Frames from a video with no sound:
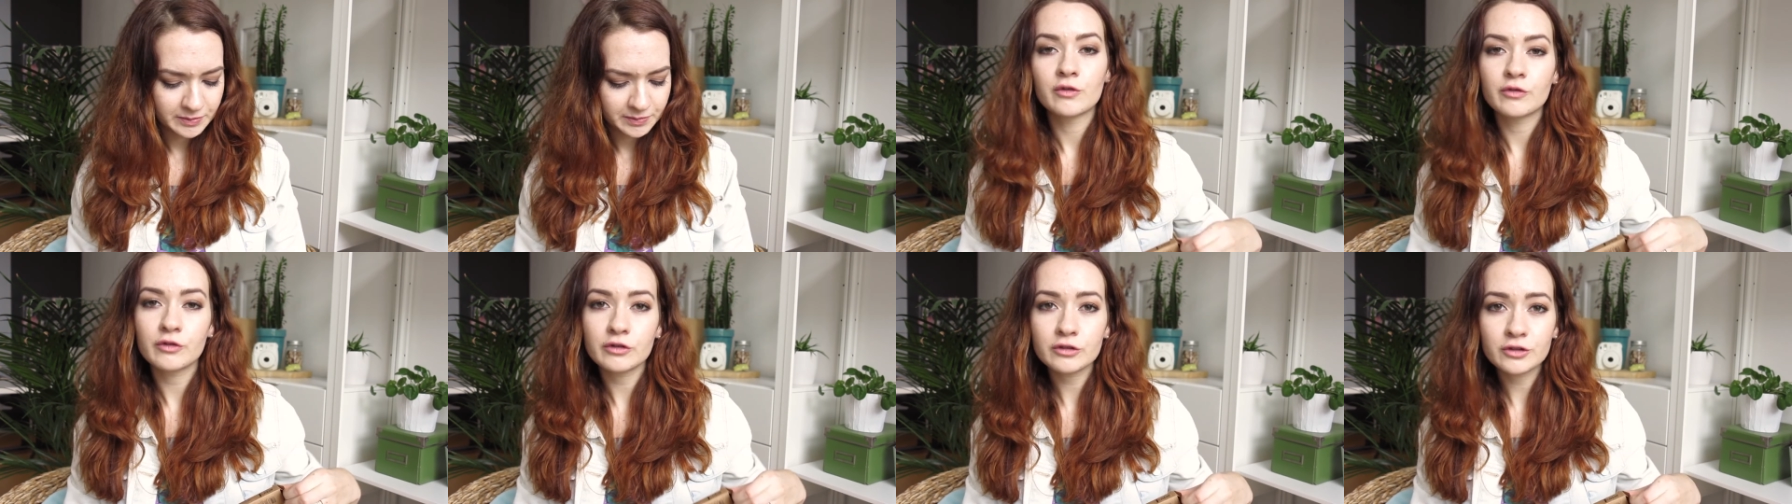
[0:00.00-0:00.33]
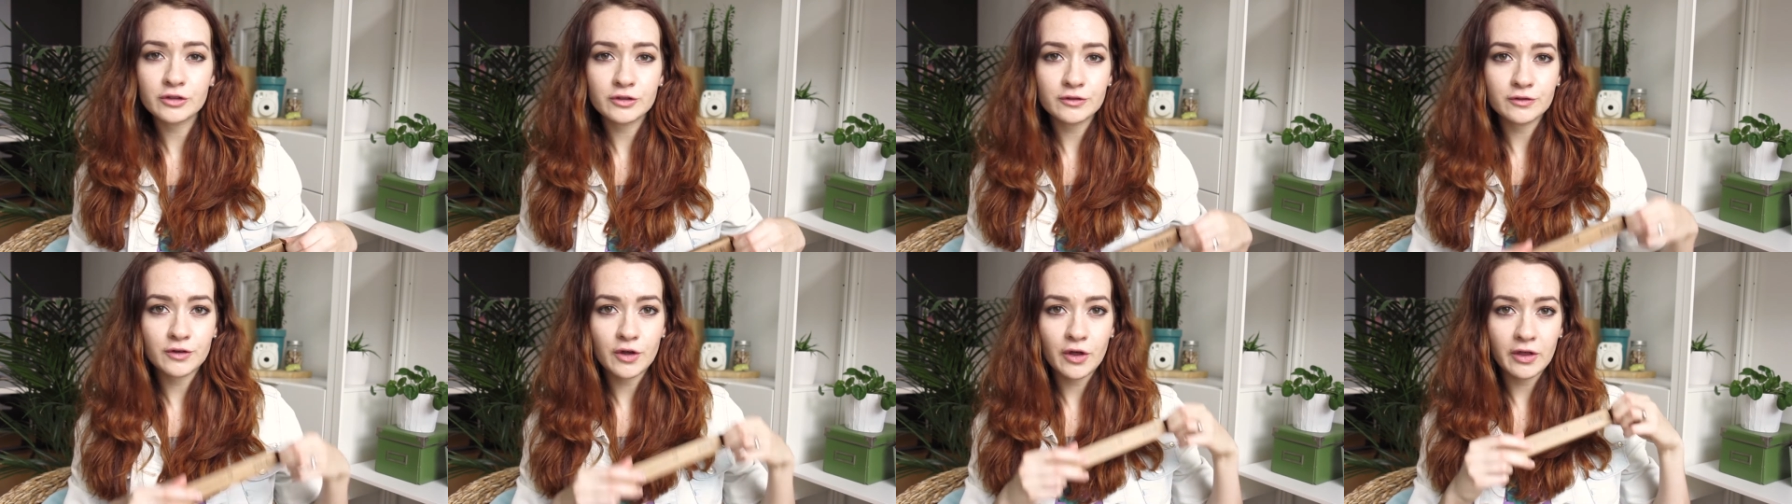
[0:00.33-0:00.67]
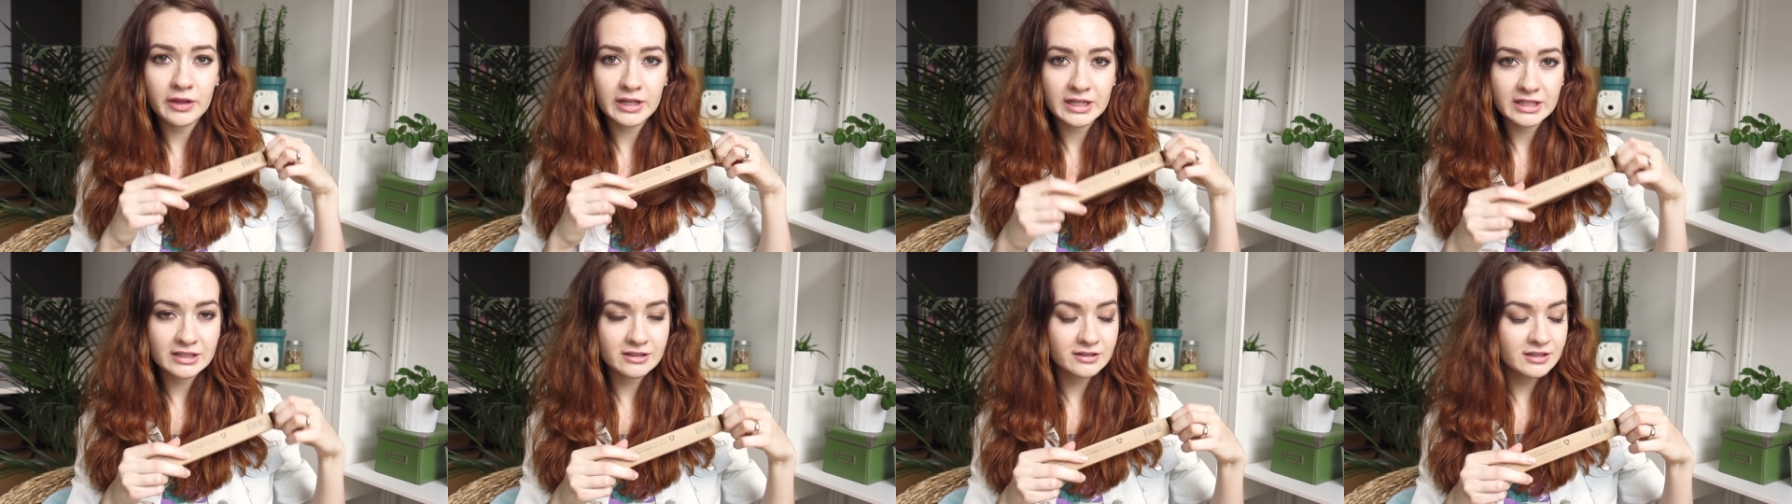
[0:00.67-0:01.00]
First of
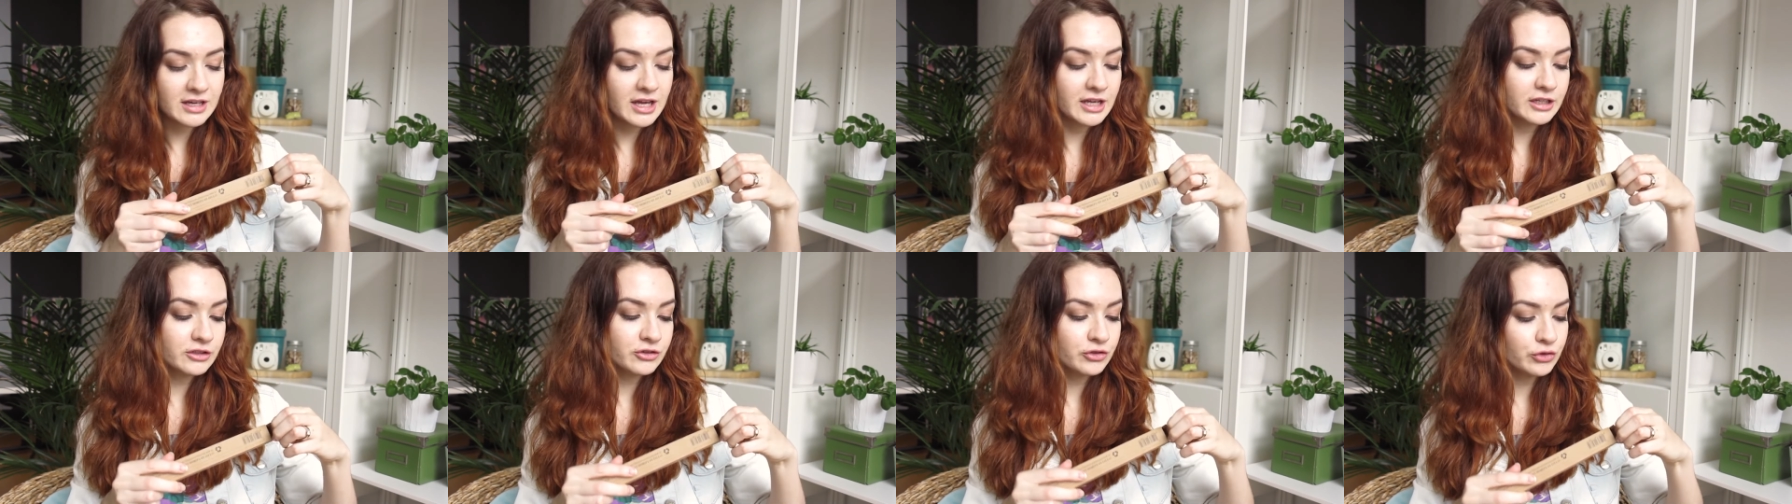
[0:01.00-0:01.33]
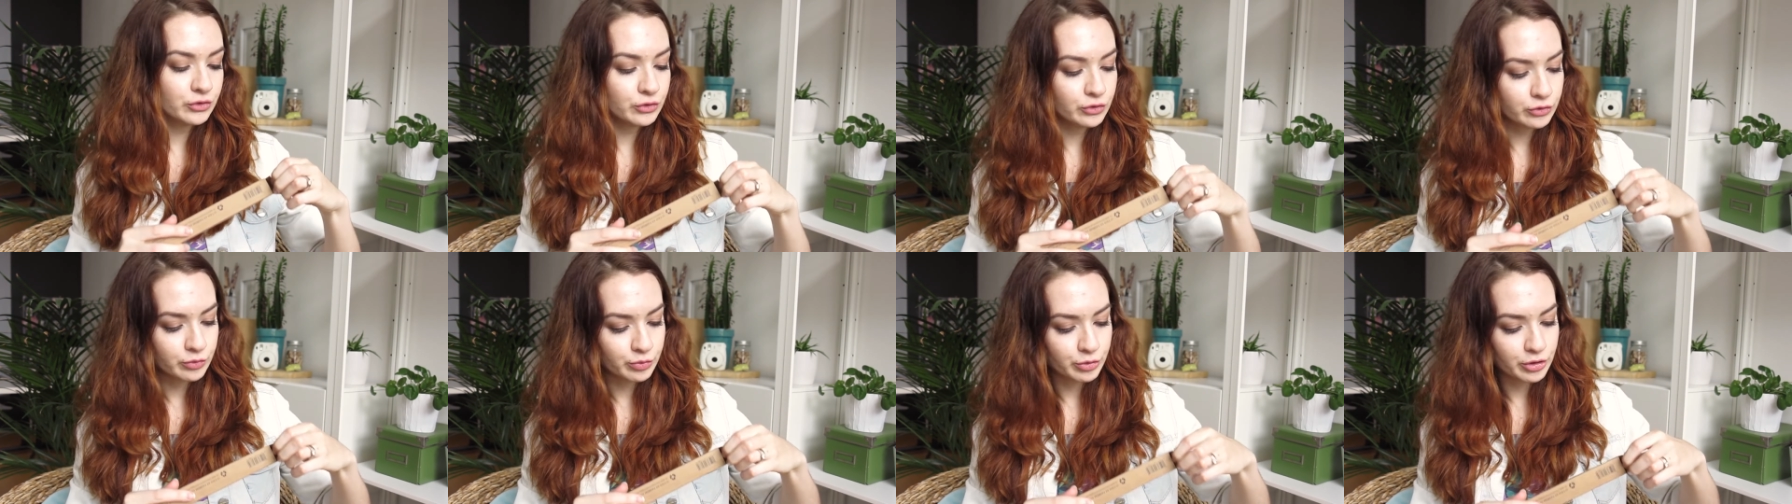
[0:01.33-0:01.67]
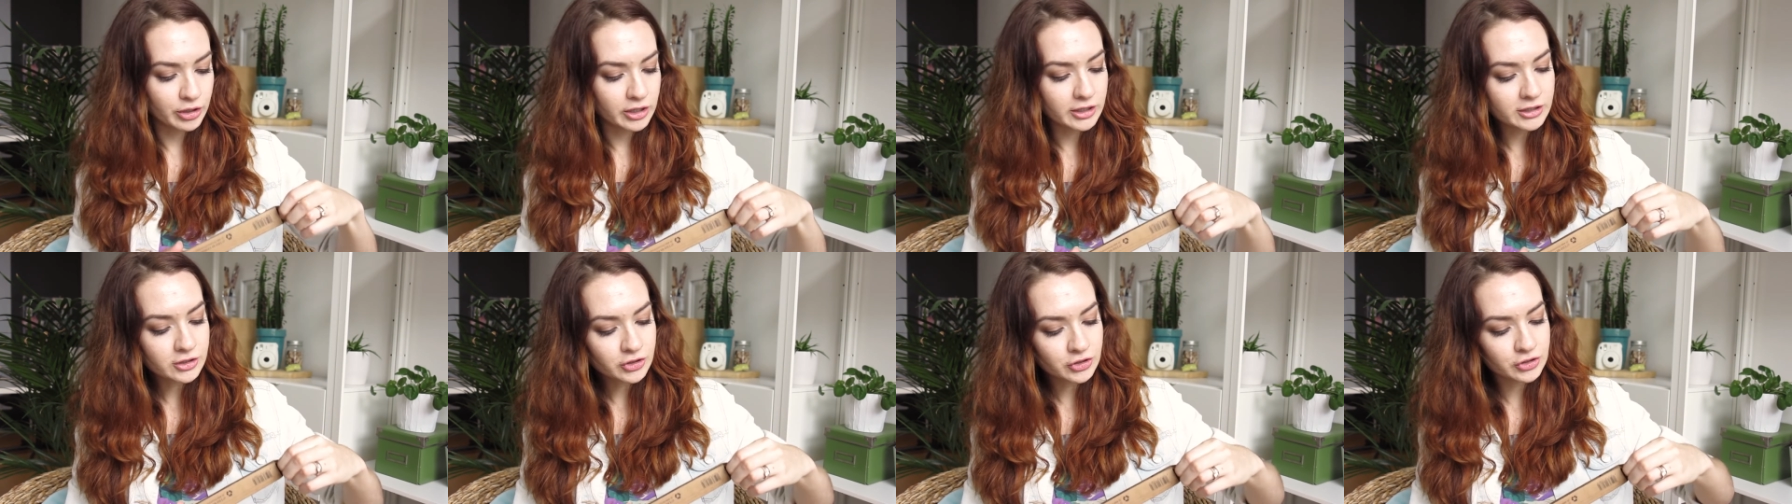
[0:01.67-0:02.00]
all is a
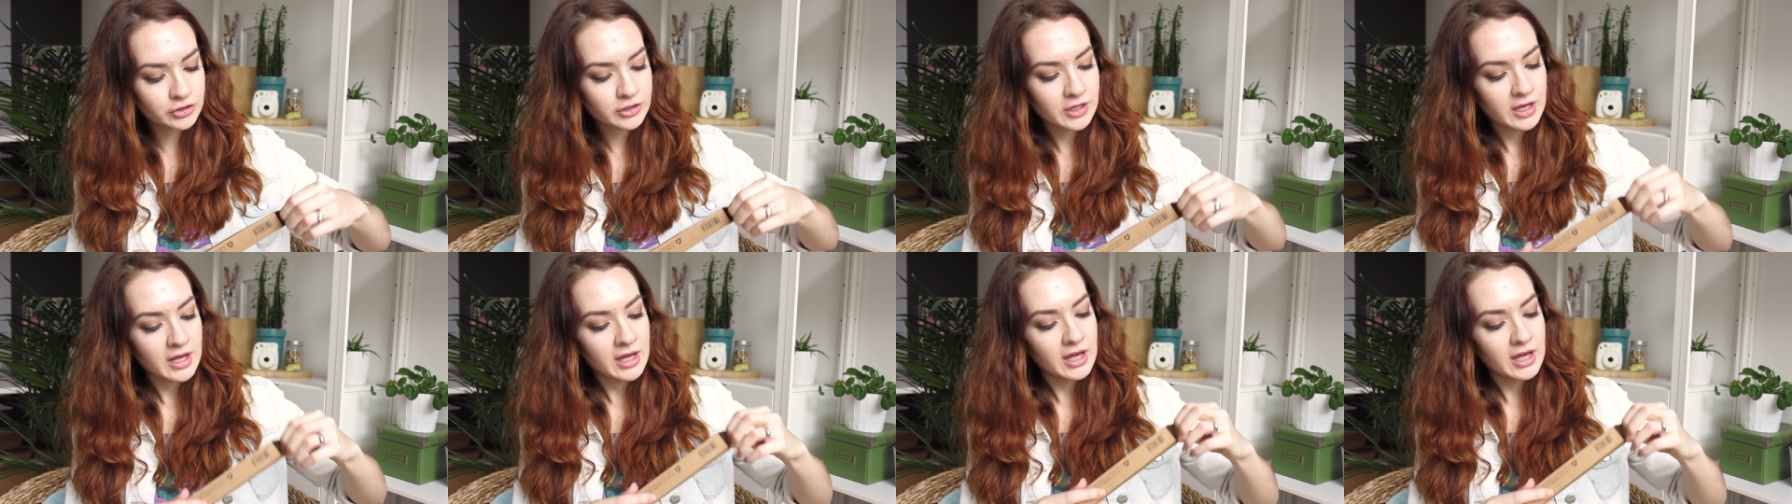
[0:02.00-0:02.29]
toothbrush.